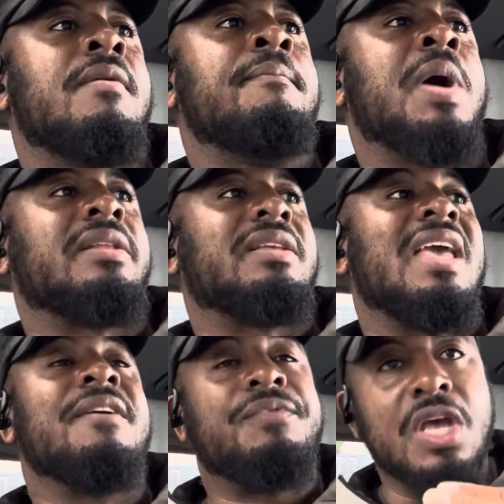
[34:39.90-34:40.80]
But
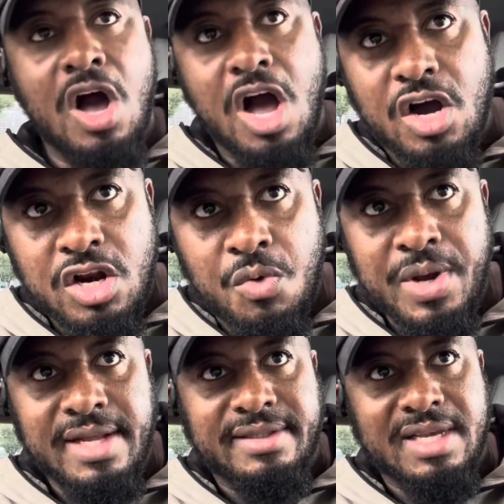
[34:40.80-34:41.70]
if they are going to
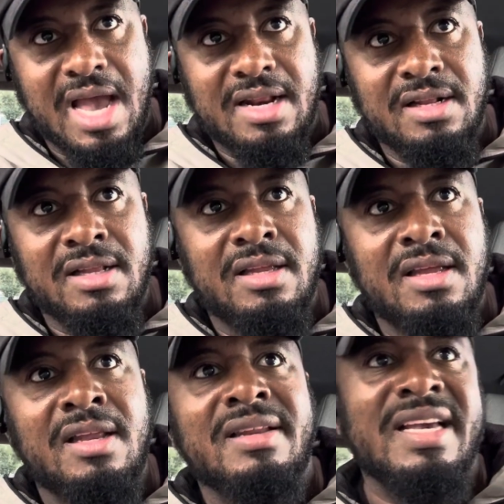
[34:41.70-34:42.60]
win the title,
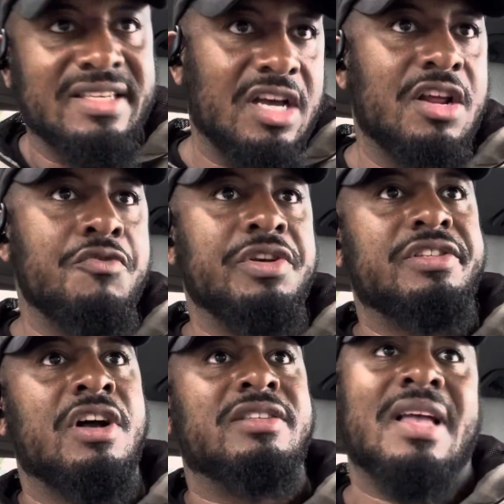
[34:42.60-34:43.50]
these are the
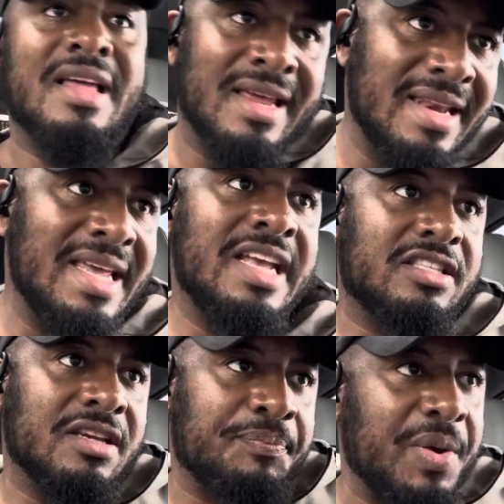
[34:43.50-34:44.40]
results that they need
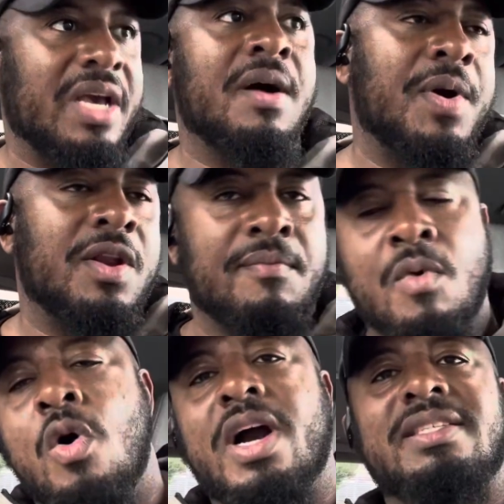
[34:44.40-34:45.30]
to pick up on a
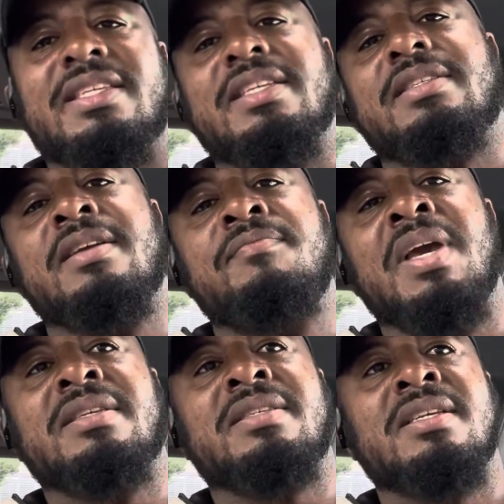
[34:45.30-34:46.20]
more consistent
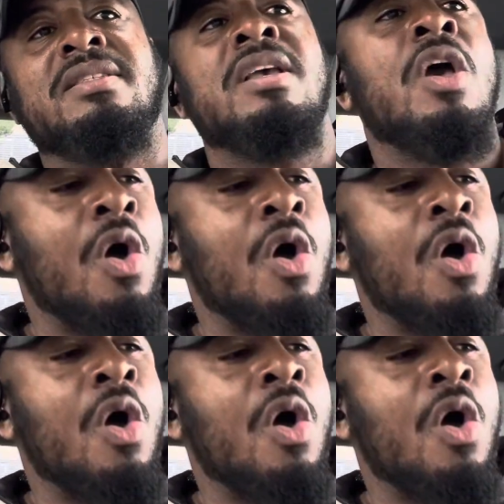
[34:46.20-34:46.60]
basis.